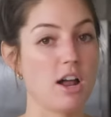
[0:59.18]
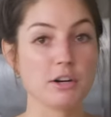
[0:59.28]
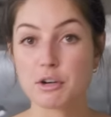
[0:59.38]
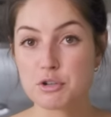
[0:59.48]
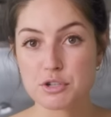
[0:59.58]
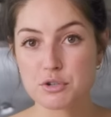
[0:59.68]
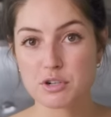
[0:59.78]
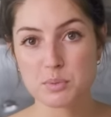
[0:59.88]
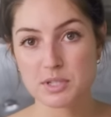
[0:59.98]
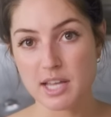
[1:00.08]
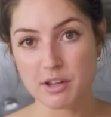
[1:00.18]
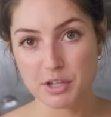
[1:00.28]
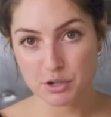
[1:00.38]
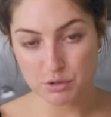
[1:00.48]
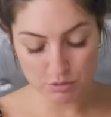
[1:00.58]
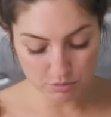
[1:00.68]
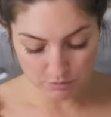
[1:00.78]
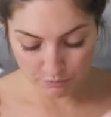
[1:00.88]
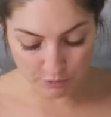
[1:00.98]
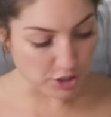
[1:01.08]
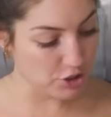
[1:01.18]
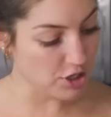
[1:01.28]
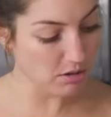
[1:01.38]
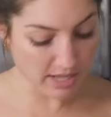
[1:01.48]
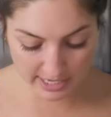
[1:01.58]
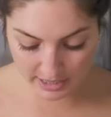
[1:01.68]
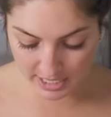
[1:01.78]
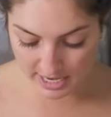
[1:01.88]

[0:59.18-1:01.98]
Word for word: lot of grocery stores will sell you fresh dough like